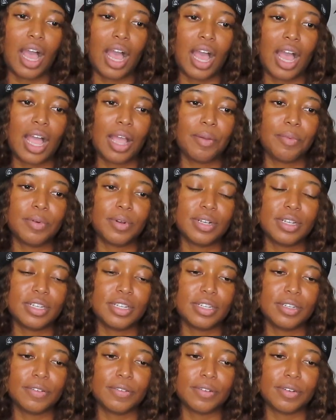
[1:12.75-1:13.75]
I
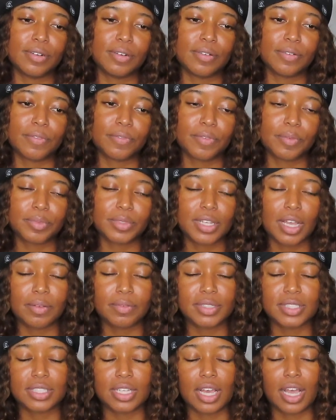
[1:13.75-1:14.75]
would, from
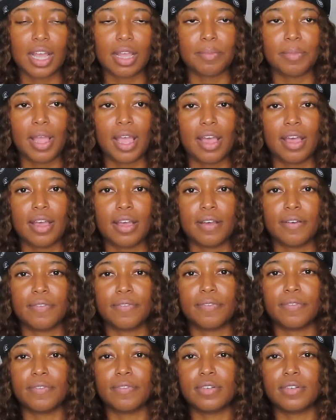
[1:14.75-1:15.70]
time to time, have